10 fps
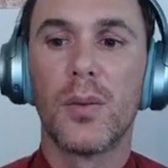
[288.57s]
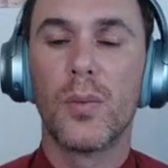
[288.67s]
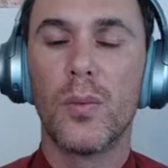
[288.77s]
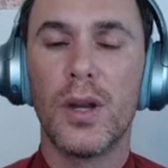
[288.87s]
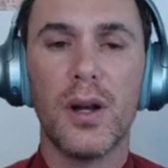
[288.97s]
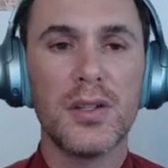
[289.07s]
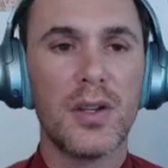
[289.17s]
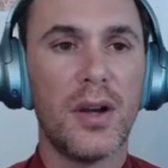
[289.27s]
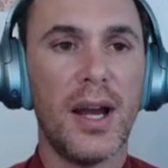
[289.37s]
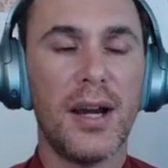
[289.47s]
We also
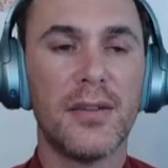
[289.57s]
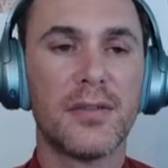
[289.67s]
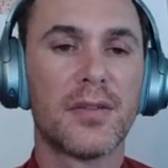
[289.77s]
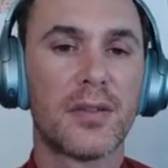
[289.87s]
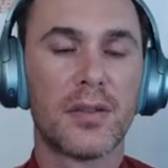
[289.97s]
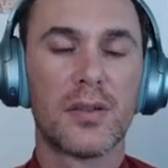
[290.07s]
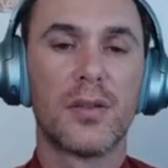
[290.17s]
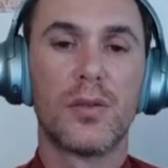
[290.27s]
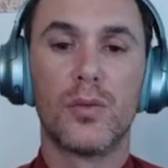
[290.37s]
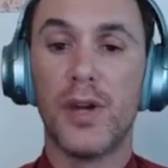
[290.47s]
have
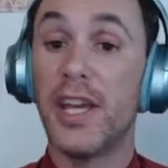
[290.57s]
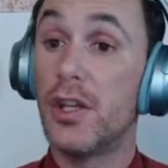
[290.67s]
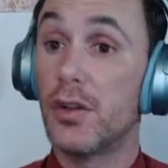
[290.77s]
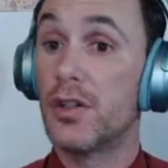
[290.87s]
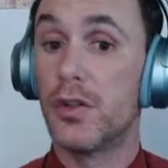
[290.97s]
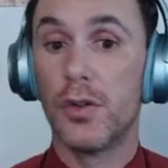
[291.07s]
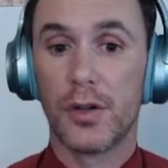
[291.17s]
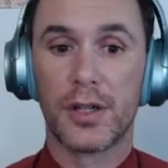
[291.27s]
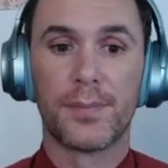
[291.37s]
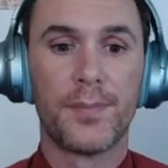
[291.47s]
regular tutoring.